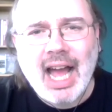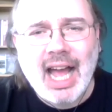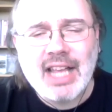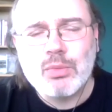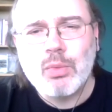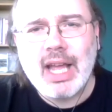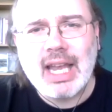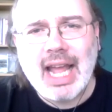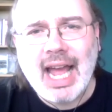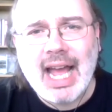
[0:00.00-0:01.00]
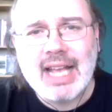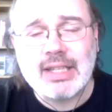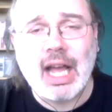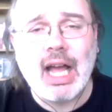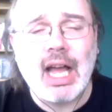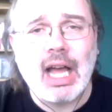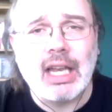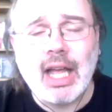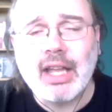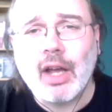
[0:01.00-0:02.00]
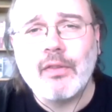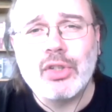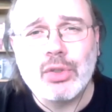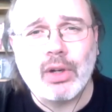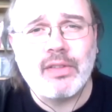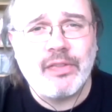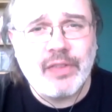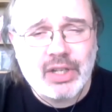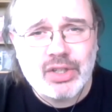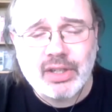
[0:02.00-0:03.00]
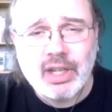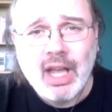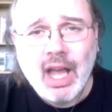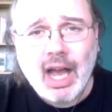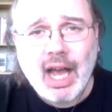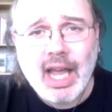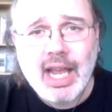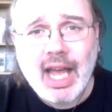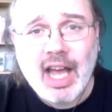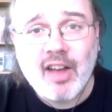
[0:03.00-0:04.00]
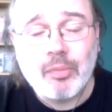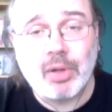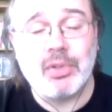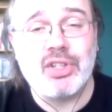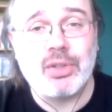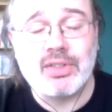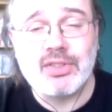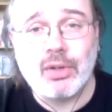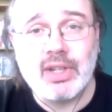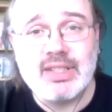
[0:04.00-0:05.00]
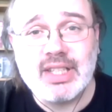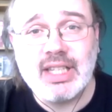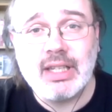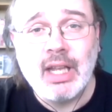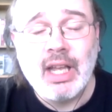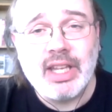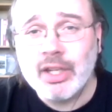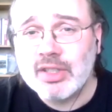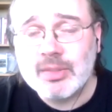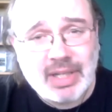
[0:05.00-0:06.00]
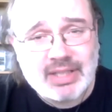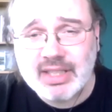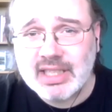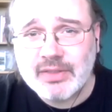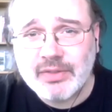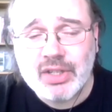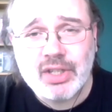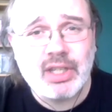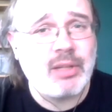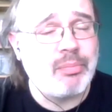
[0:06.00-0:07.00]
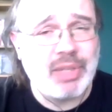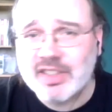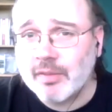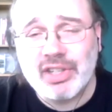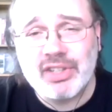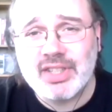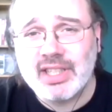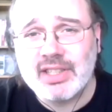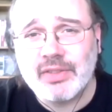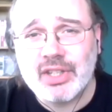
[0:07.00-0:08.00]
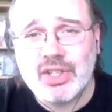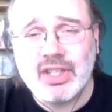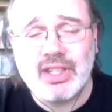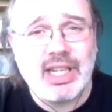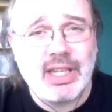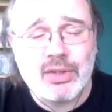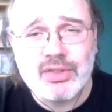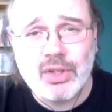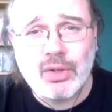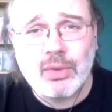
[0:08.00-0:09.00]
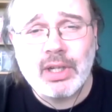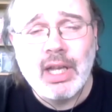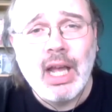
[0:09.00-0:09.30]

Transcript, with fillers: as well as a lot of short fiction. I have published short stories in Year's Best Science Fiction, Best of British Science Fiction, Inner Zone,